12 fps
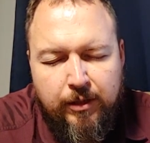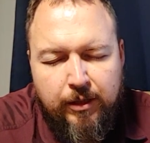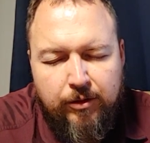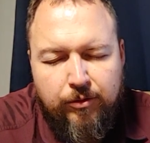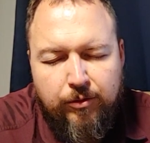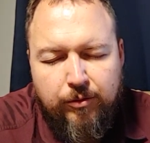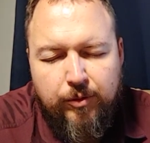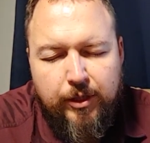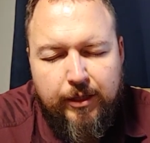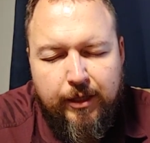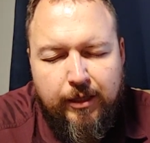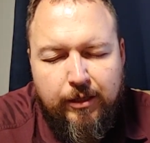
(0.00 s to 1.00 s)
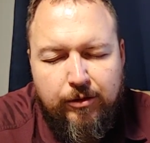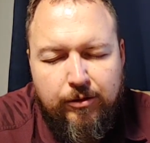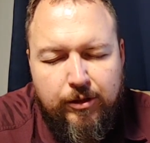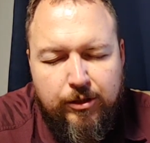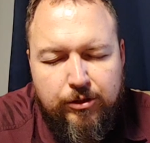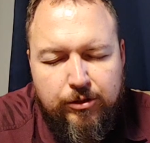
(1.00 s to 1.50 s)
And Lord, we thank
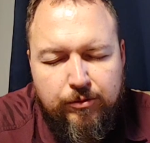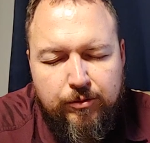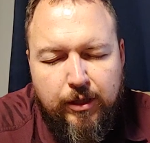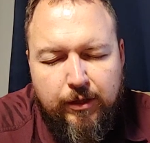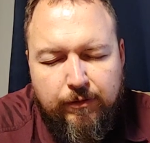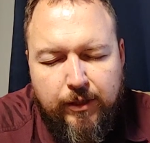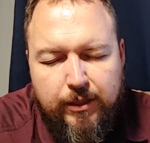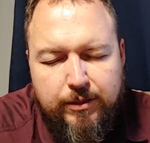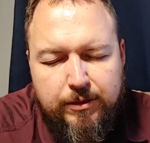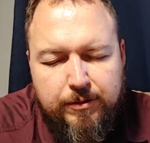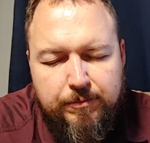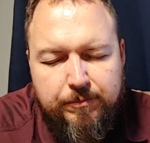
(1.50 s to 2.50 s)
you that you love us.